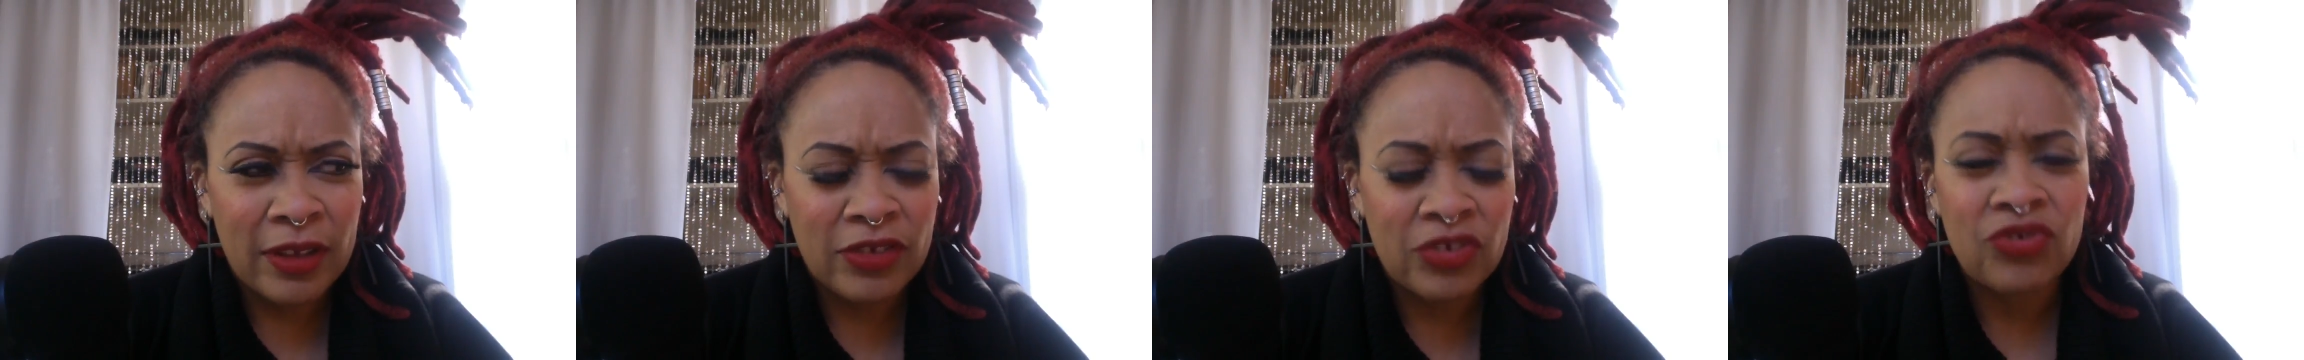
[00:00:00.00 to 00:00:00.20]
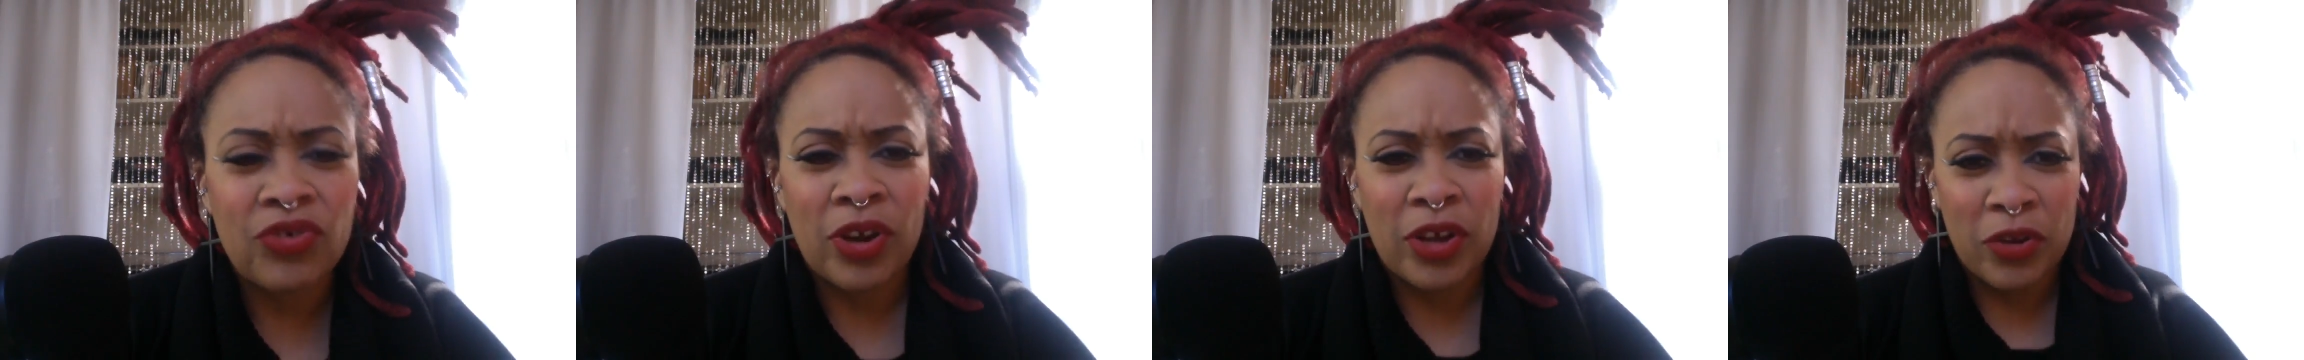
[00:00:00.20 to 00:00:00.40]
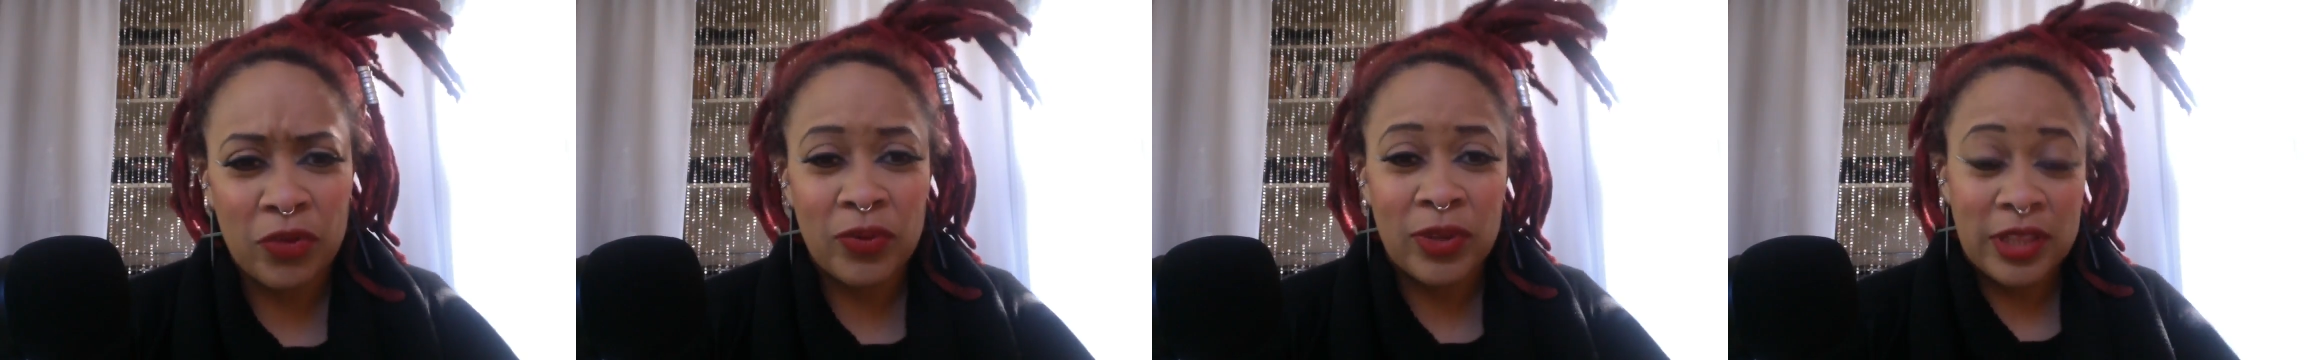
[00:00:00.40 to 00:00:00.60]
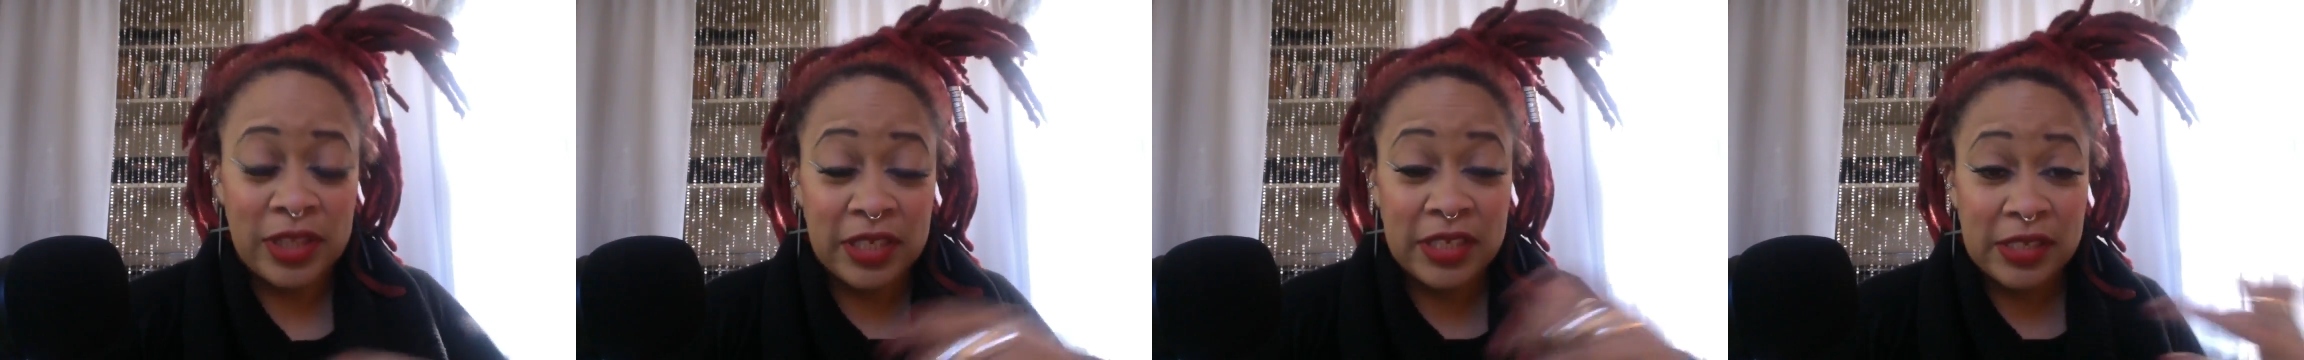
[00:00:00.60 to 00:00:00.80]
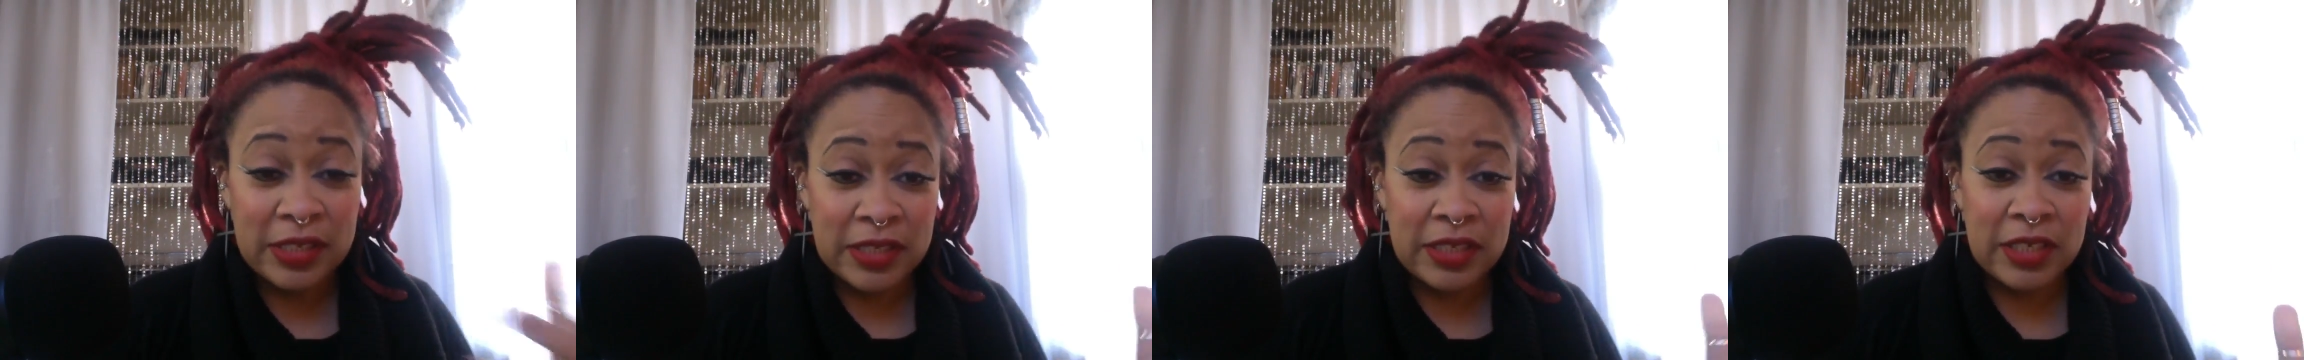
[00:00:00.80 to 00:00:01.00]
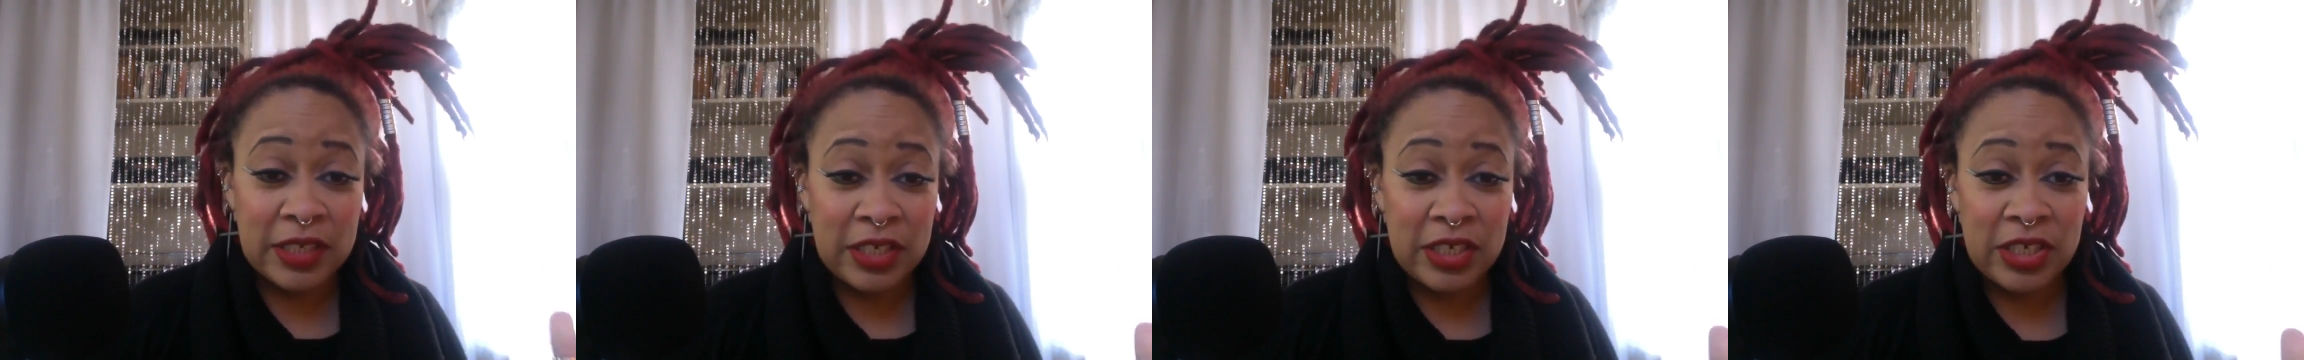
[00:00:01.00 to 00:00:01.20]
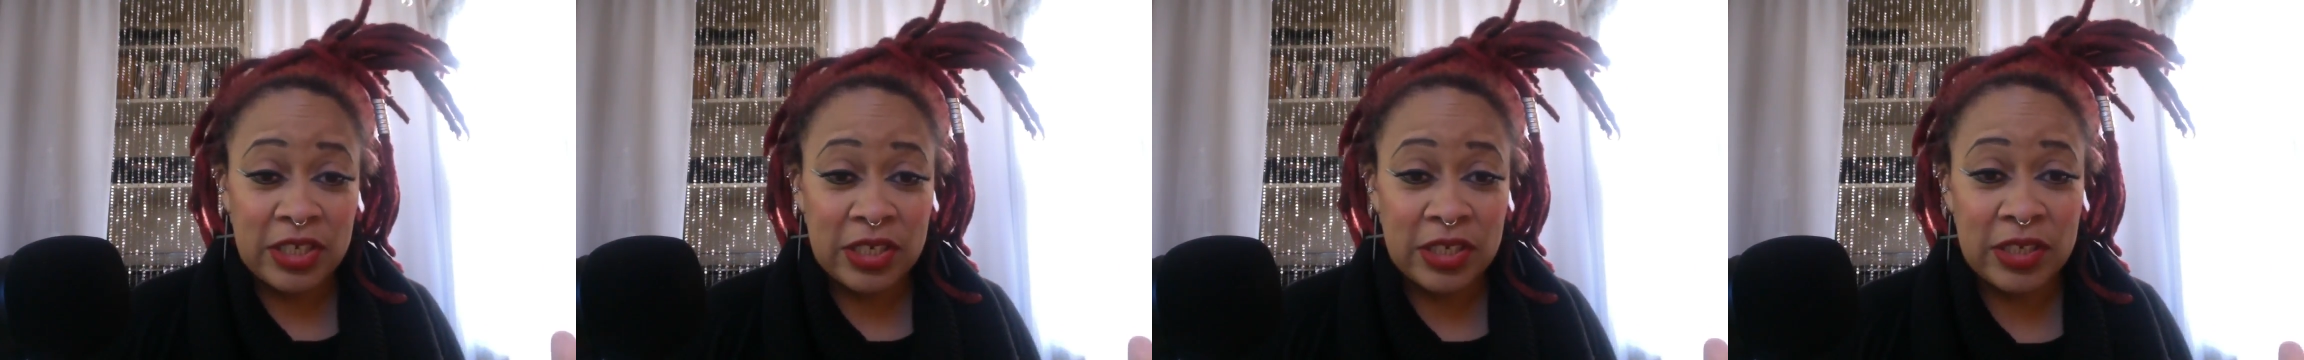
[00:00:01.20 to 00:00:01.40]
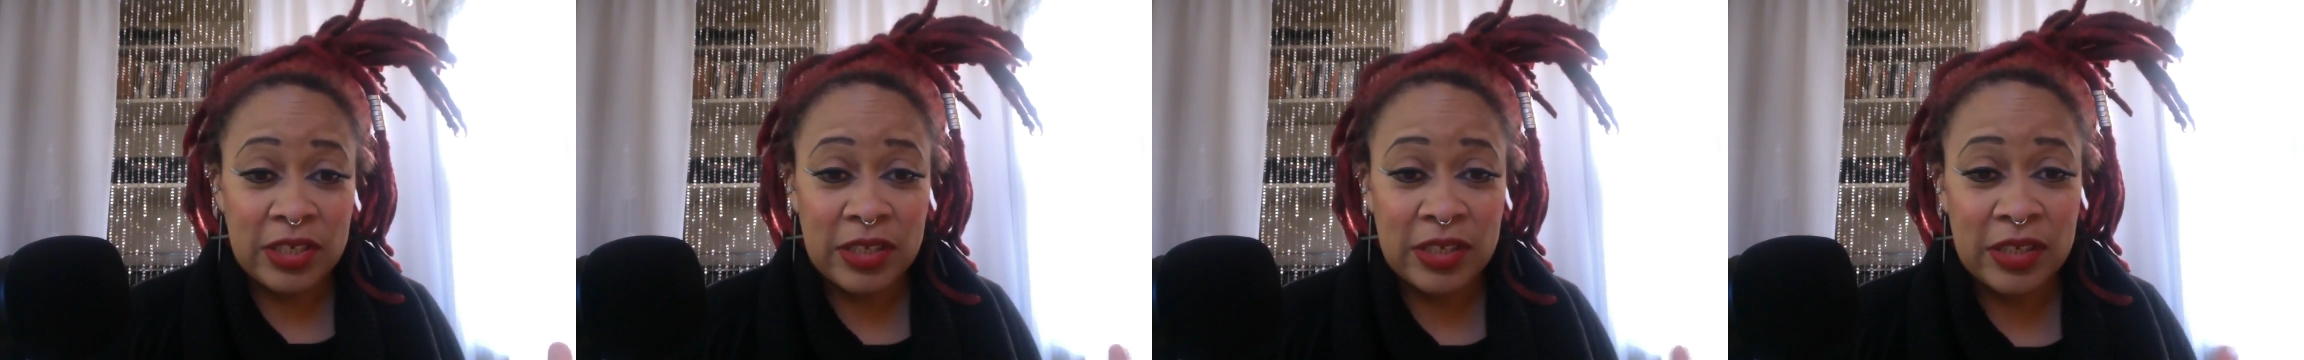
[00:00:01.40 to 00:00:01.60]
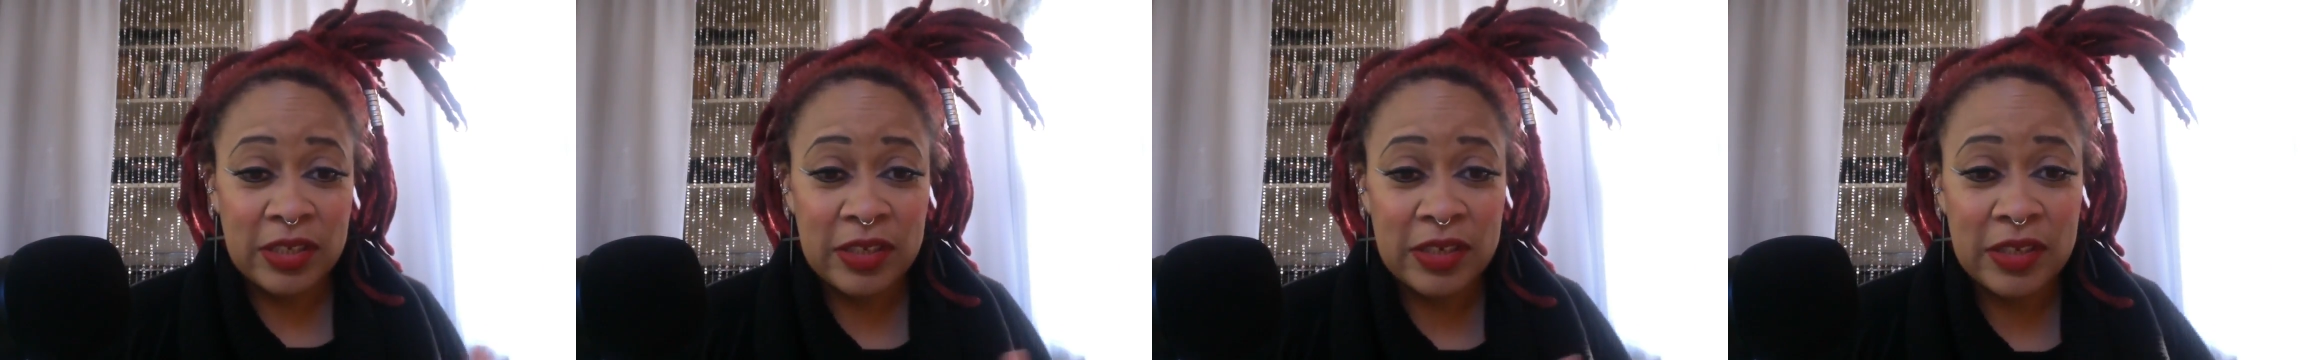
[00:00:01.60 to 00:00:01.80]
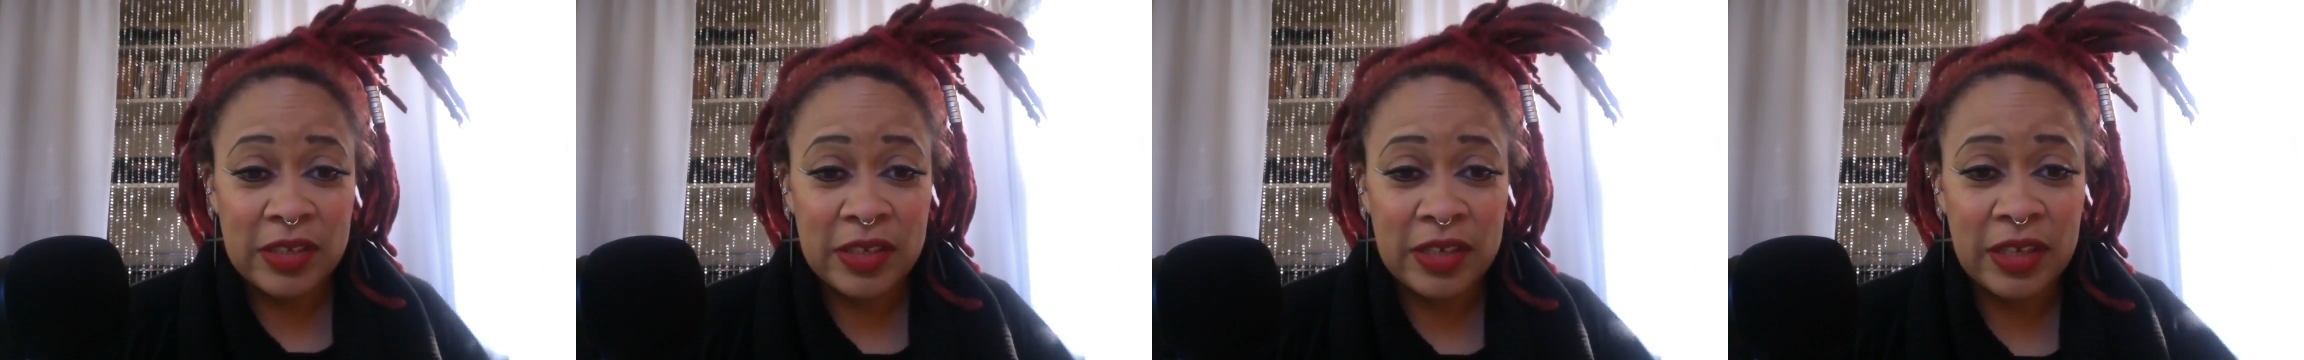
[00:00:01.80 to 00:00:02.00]
struggled with these
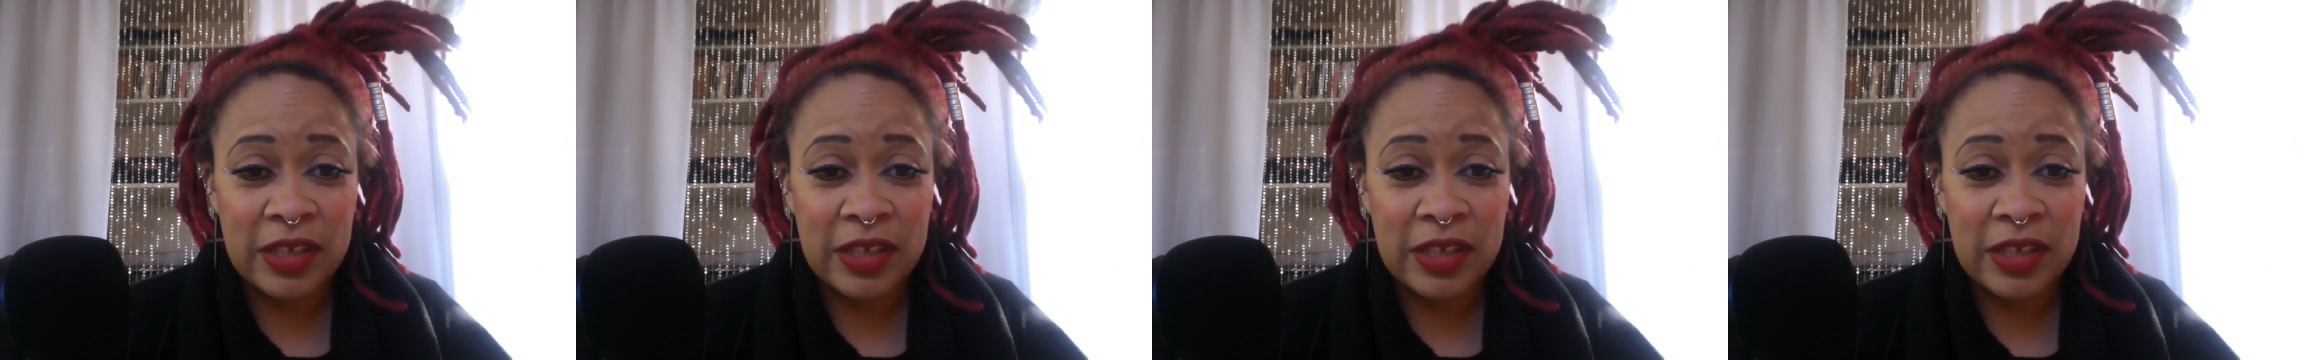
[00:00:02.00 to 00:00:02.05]
conditions.